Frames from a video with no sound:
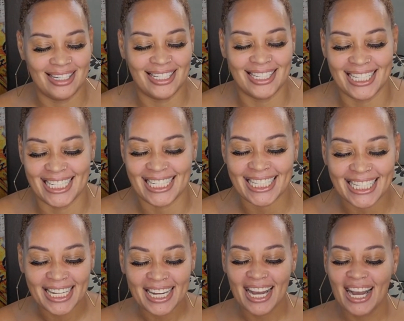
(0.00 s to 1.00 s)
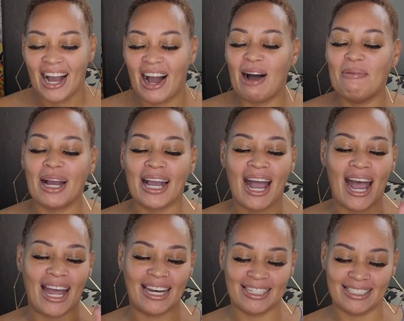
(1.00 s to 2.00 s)
oh my
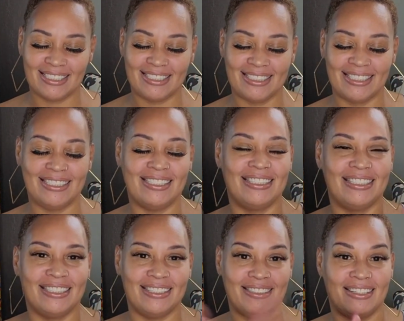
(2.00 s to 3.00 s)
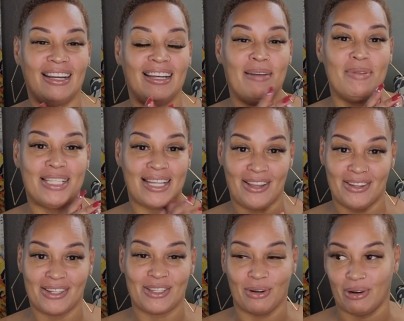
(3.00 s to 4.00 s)
God. Let me tell you
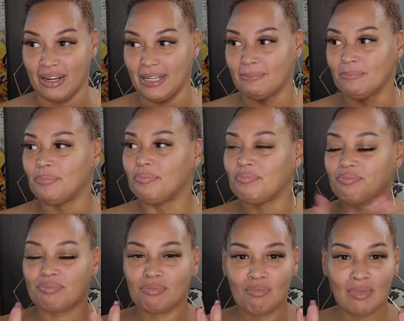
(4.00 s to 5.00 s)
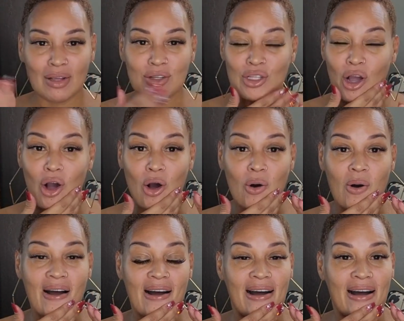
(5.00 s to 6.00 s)
the story.
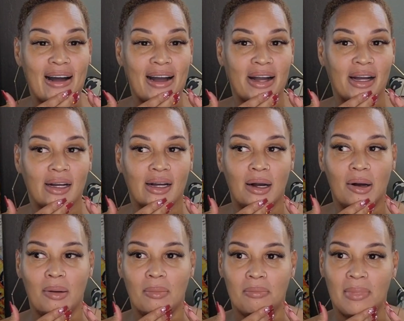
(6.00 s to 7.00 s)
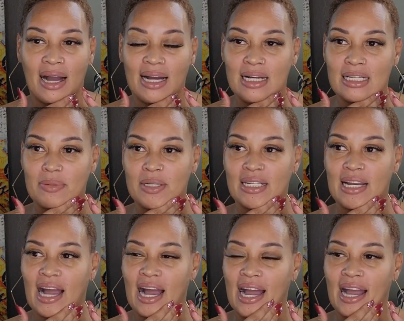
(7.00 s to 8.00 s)
So, uh, my husband and
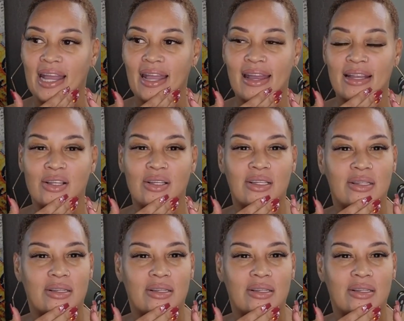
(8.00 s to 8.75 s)
I had